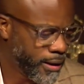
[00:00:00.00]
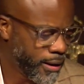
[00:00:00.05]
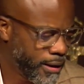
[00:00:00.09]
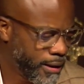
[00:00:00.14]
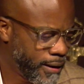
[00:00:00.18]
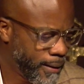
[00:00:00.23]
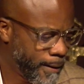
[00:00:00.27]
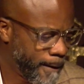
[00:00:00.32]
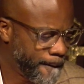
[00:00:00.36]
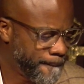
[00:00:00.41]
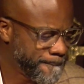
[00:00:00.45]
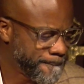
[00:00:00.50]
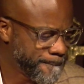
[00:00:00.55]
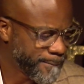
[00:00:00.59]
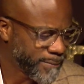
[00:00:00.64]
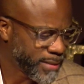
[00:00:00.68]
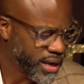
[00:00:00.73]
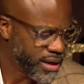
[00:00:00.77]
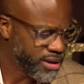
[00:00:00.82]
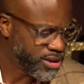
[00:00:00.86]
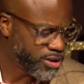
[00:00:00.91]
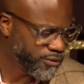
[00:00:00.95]
Um,
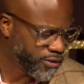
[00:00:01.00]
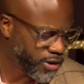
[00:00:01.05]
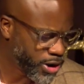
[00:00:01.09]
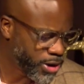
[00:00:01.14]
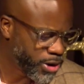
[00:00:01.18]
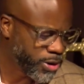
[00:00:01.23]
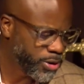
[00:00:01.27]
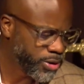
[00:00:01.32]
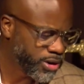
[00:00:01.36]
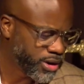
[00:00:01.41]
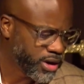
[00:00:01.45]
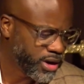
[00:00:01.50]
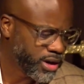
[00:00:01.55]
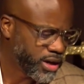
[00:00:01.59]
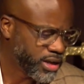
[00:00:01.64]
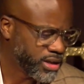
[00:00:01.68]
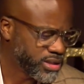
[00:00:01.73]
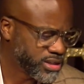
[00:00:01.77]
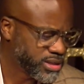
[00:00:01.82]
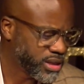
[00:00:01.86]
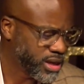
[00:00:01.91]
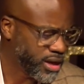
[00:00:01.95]
and you've heard uh,